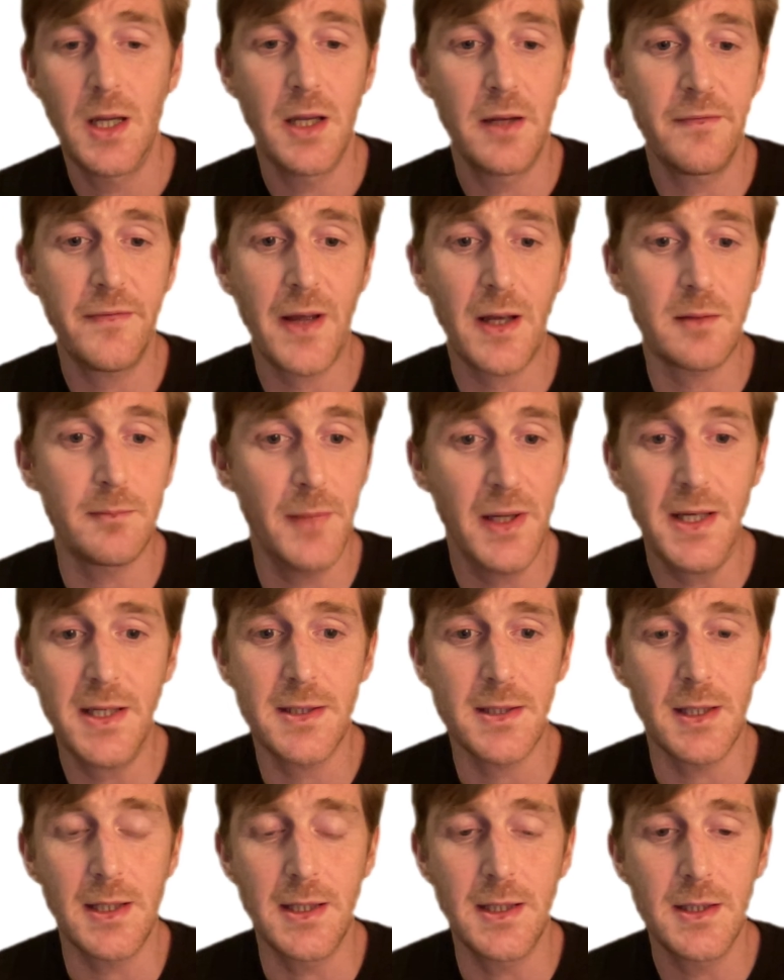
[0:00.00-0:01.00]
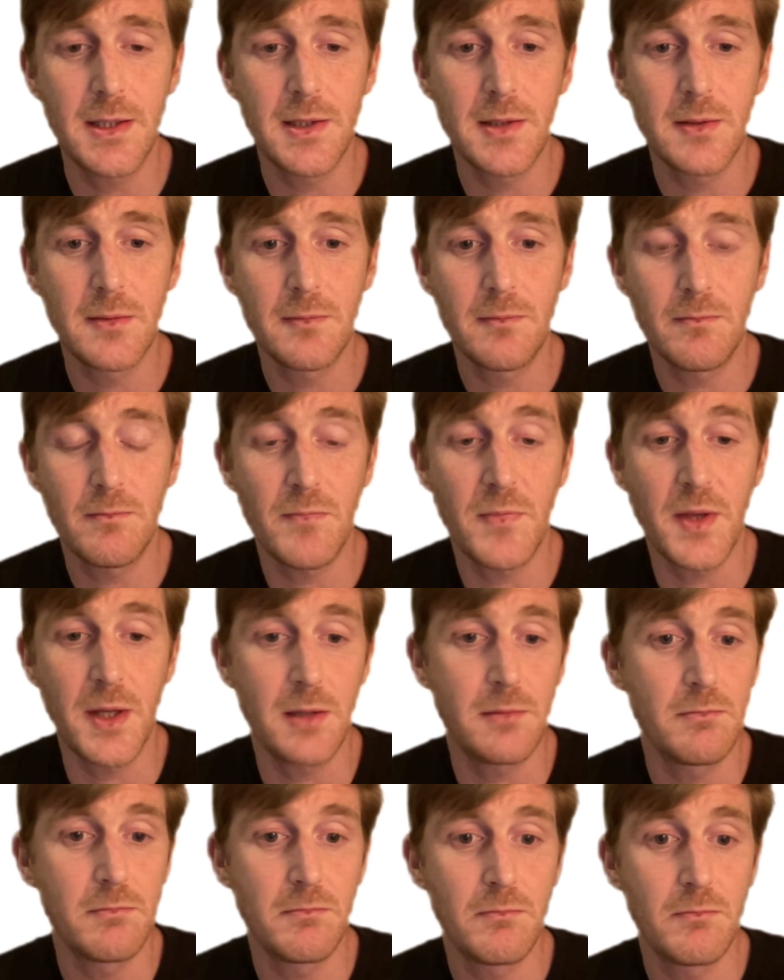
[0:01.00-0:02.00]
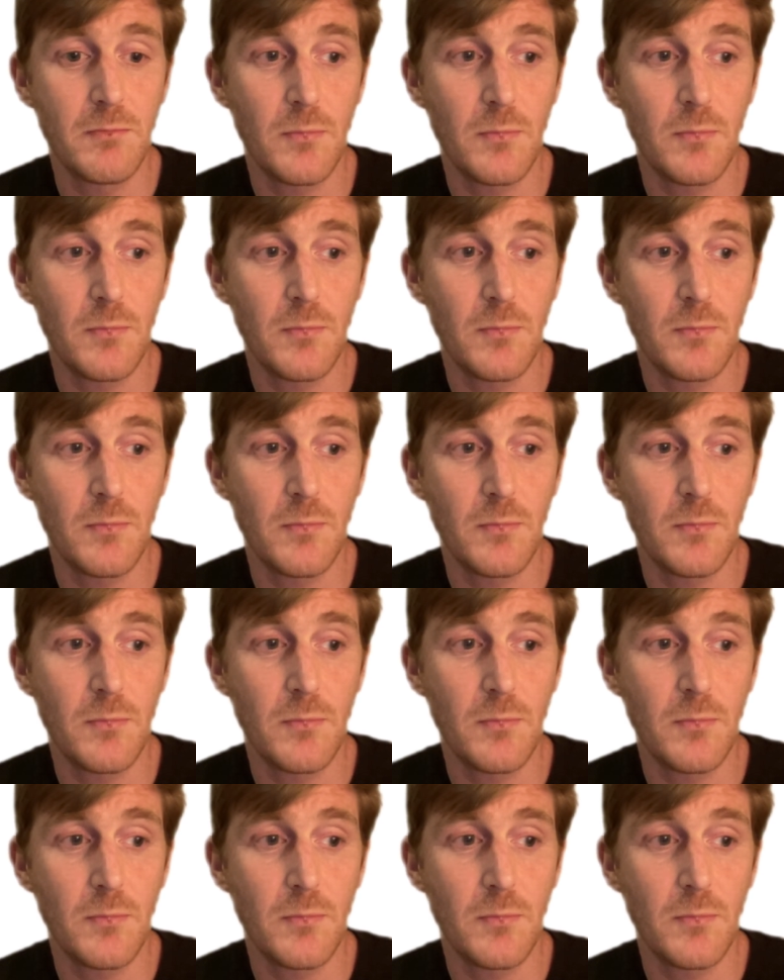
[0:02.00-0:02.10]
In fact, many cities that